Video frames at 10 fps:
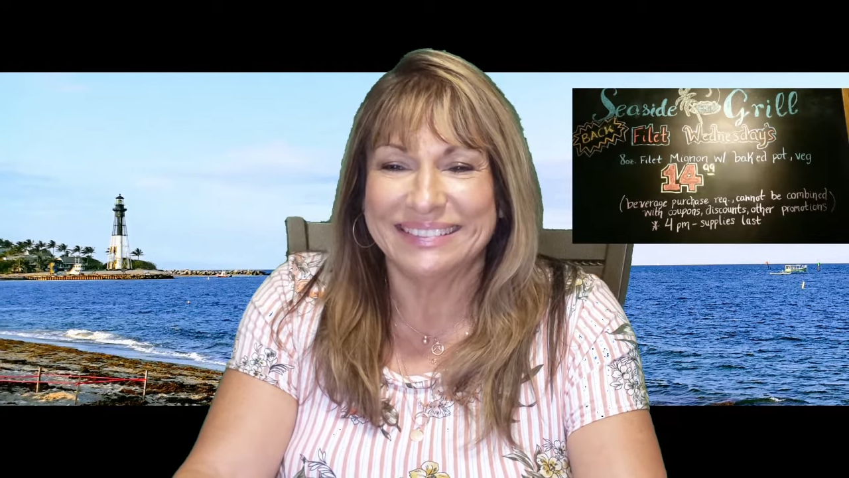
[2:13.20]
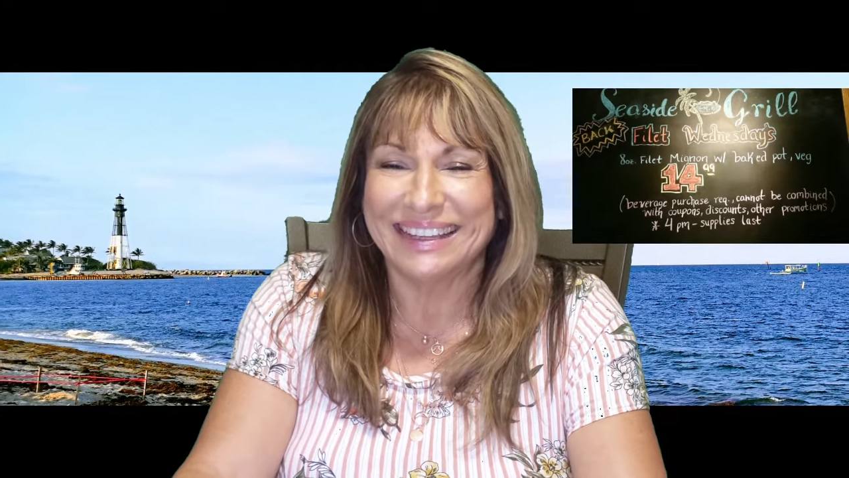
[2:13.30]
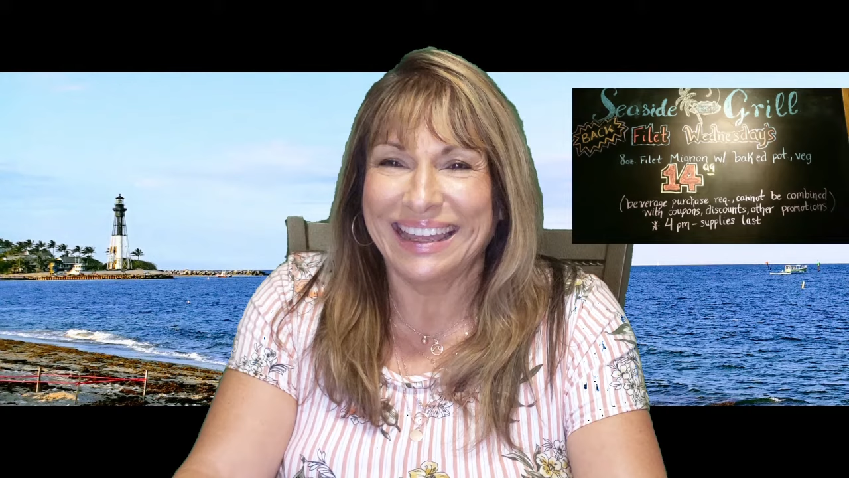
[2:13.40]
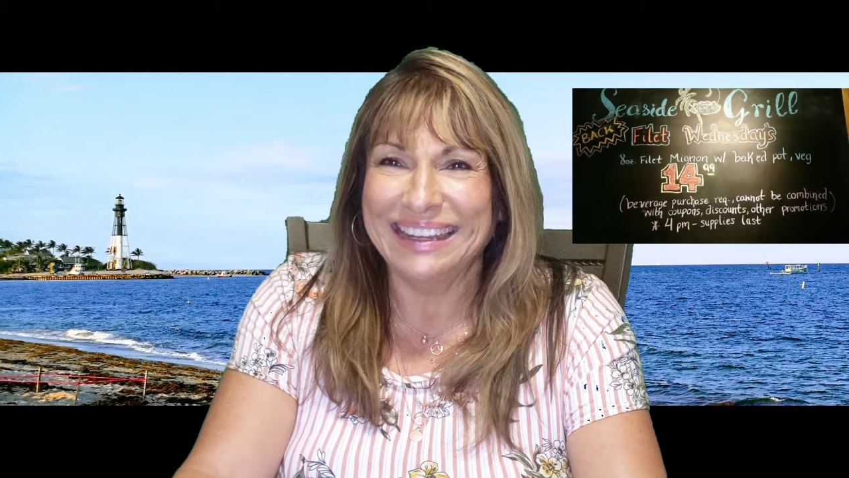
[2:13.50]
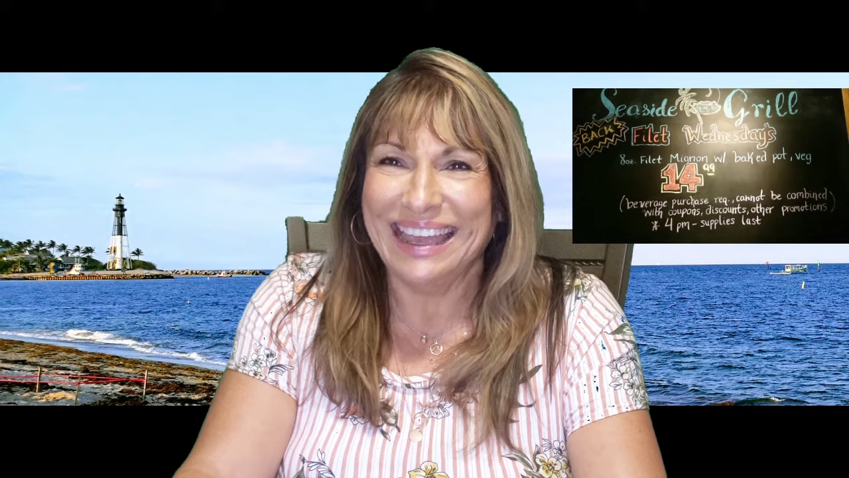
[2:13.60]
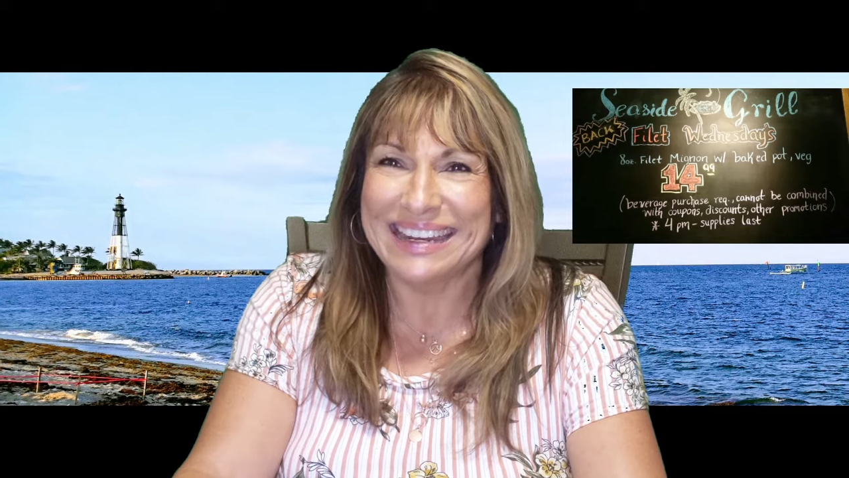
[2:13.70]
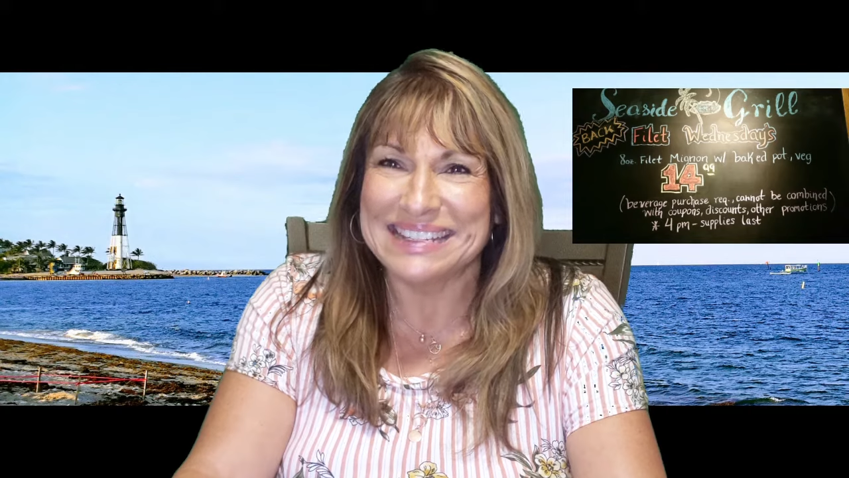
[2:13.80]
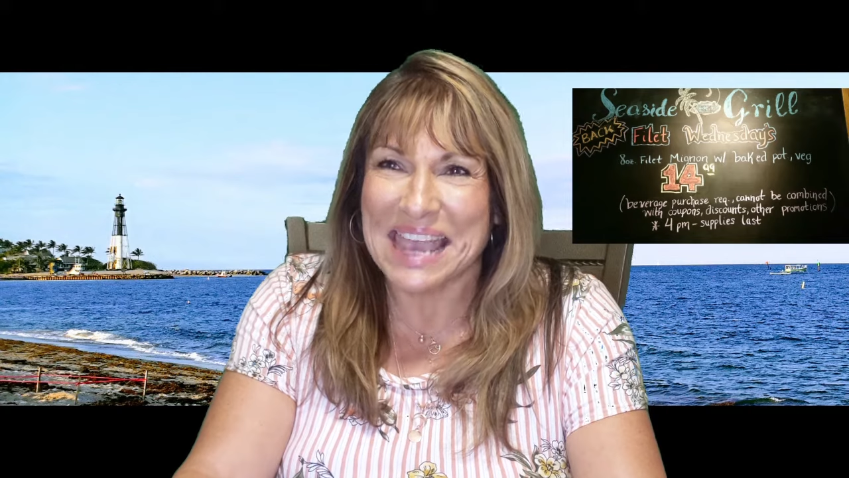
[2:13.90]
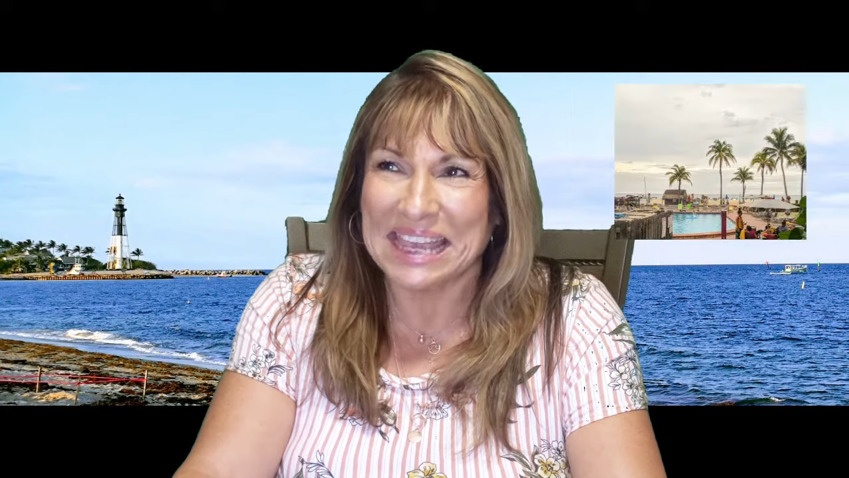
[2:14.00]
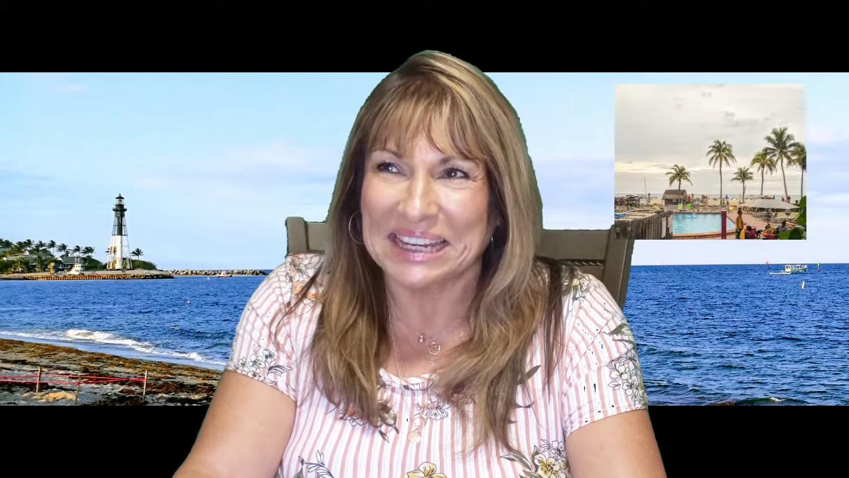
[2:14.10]
Danny had a
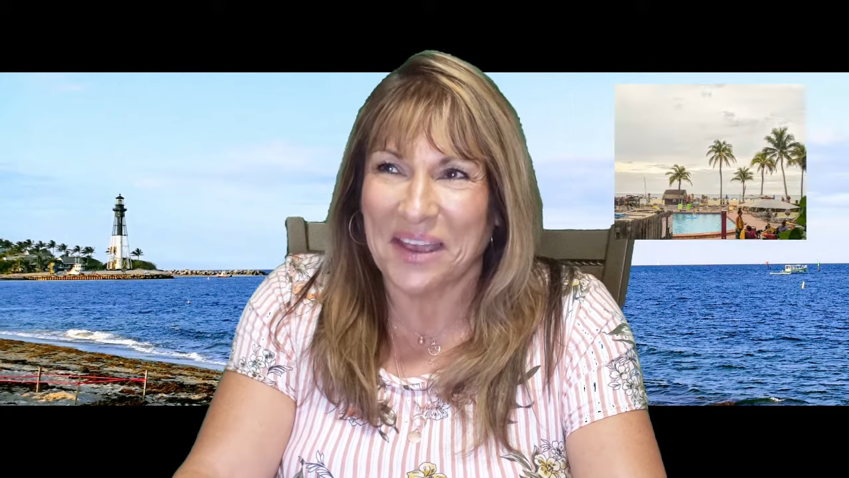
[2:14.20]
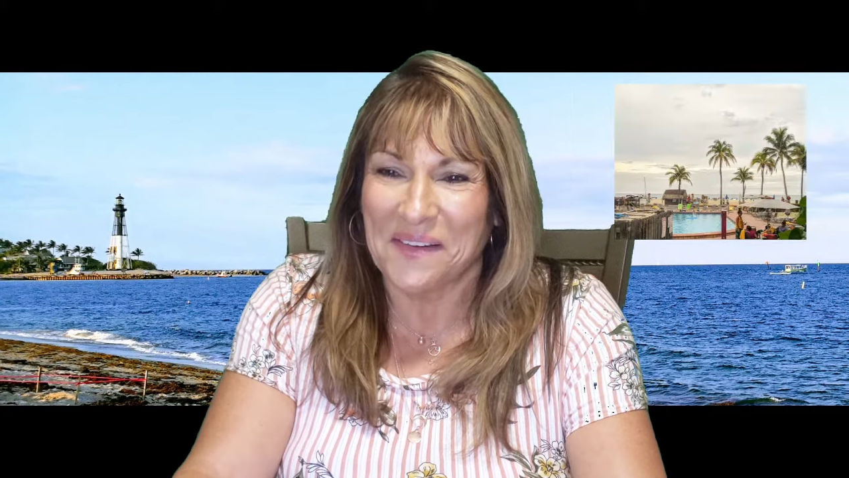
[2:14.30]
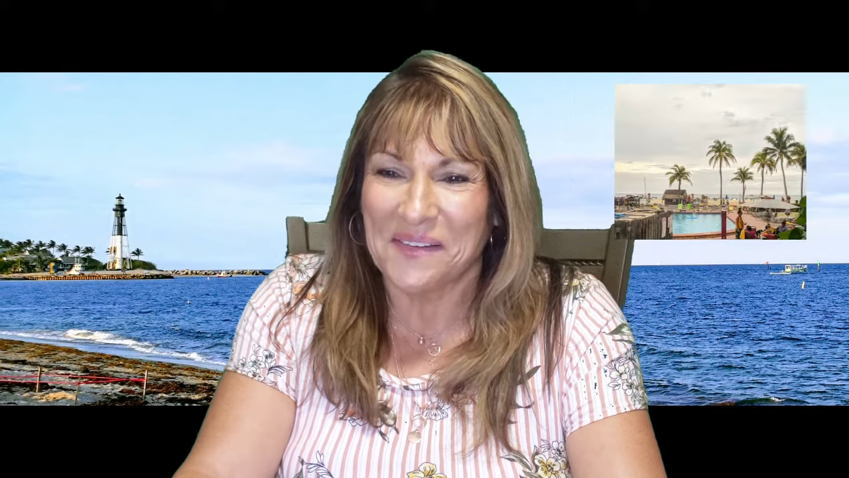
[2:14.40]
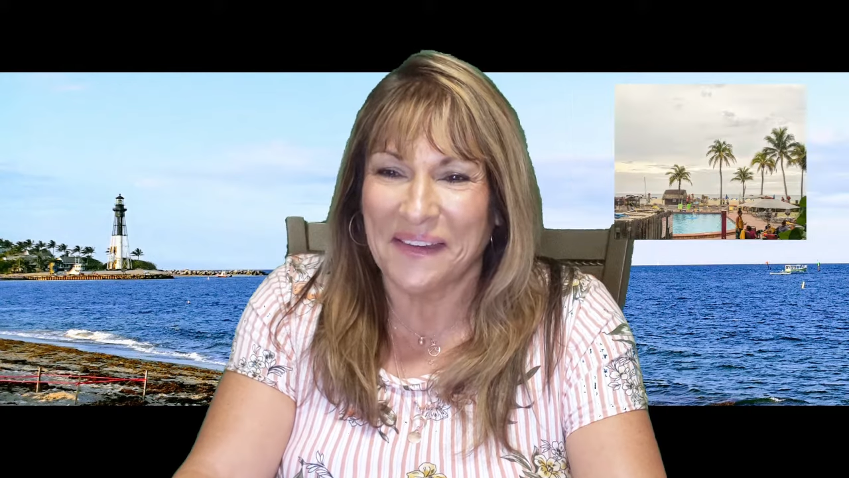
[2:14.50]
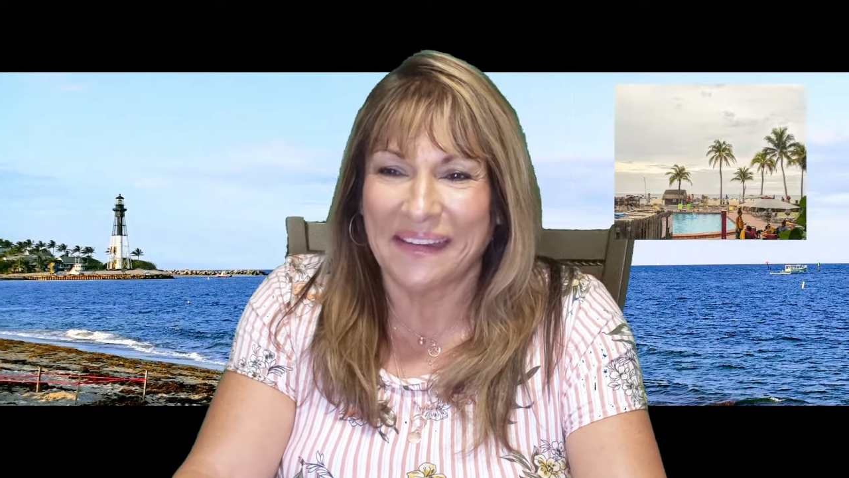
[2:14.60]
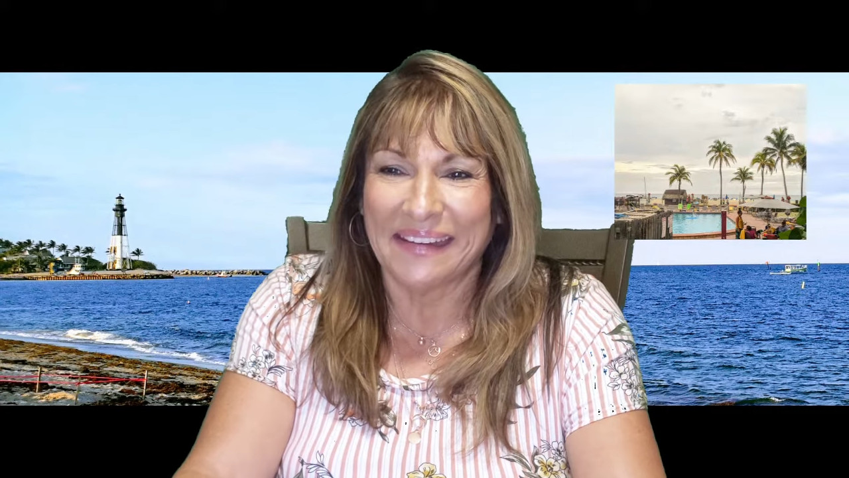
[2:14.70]
Jack and Coke